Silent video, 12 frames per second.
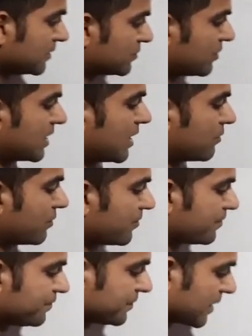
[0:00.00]
So now
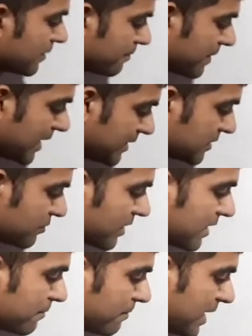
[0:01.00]
minus
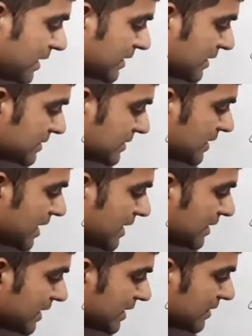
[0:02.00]
what? Minus
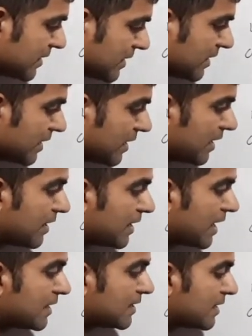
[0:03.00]
9n.
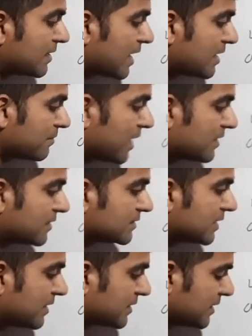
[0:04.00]
999 minus
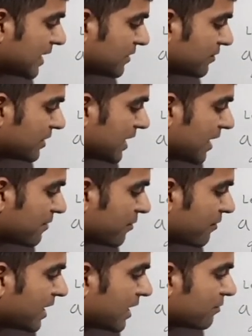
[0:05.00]
99 will have
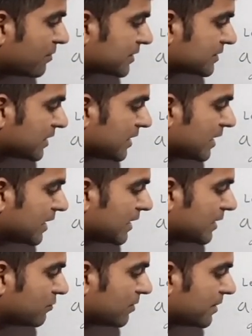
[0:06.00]
over how much?
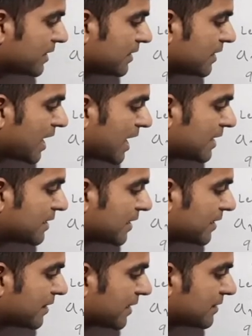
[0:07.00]
It will be
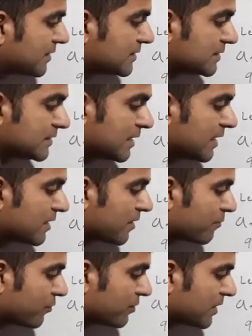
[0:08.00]
900. This is greater,
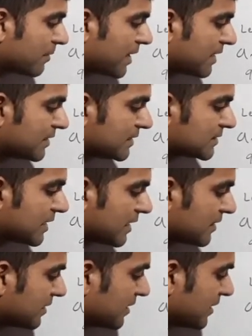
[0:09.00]
put the minus
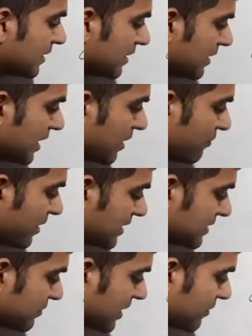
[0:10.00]
sign. Now
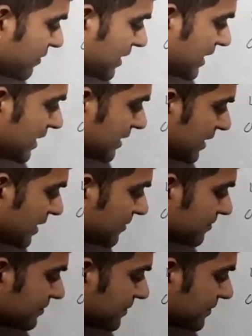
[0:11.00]
next what you will get here?